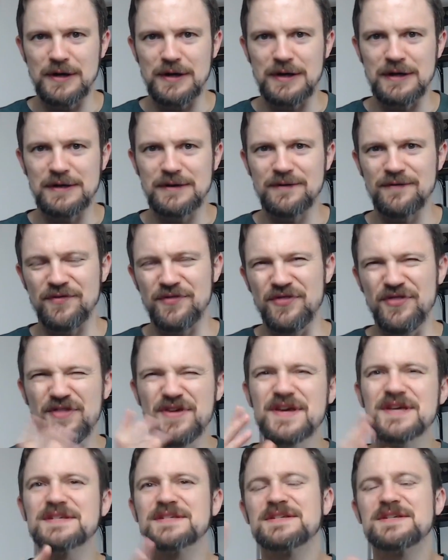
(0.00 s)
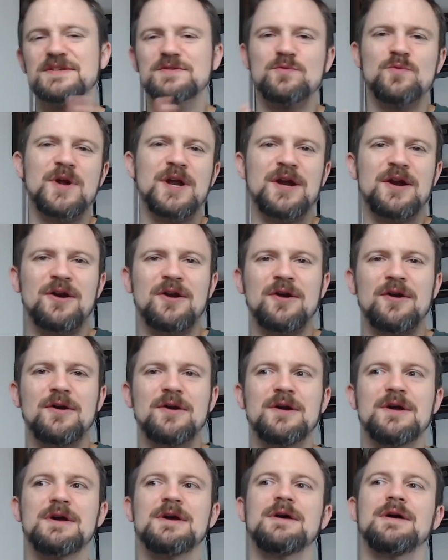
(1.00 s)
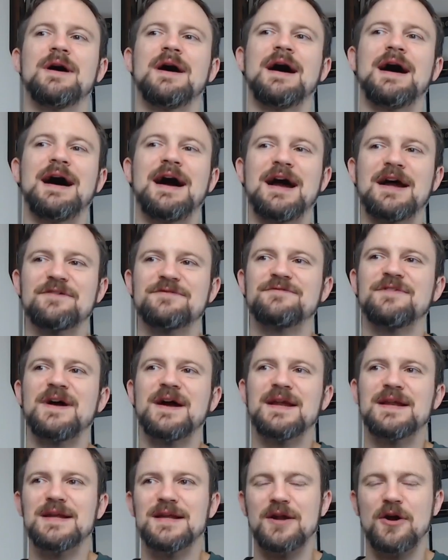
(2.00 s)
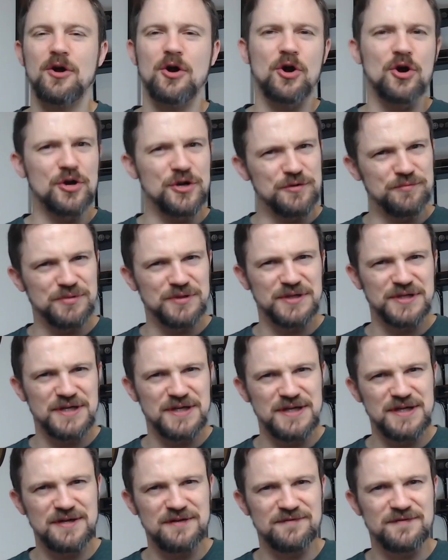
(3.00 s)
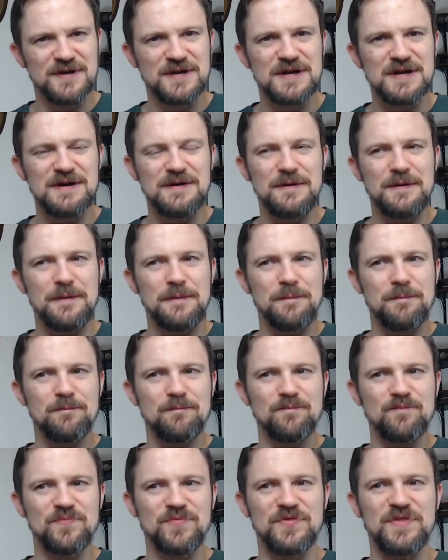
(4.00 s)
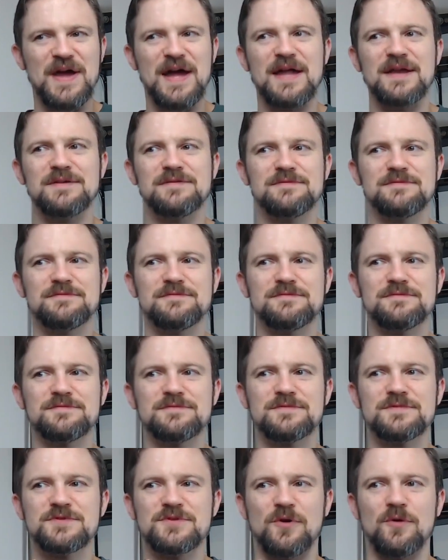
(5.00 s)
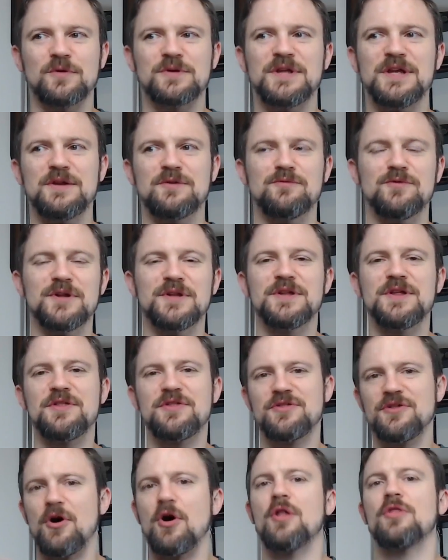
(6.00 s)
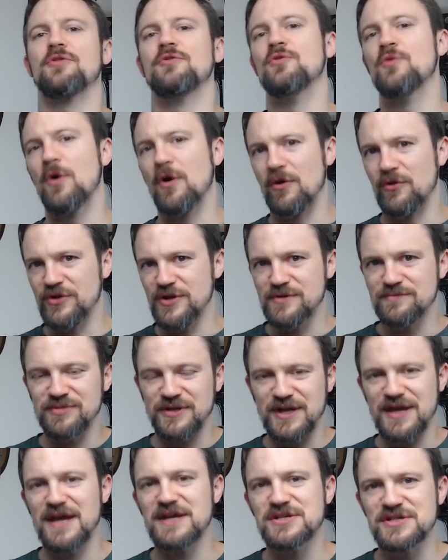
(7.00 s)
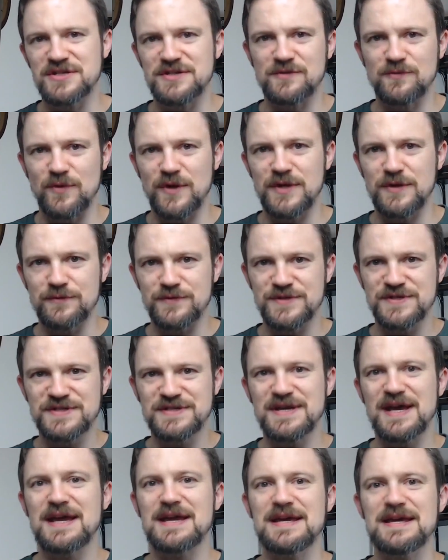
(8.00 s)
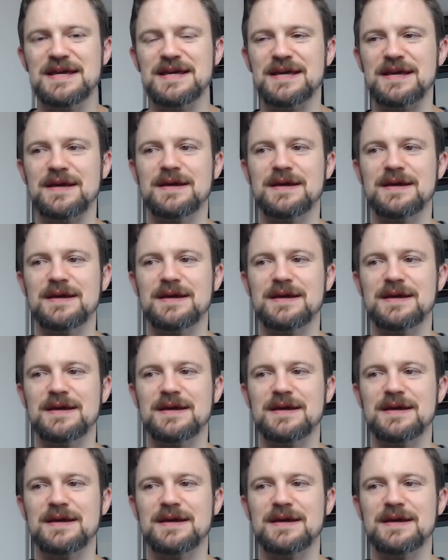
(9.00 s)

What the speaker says: This is where I find it hard to believe that Tolkien really thought through all the implications of what he was saying,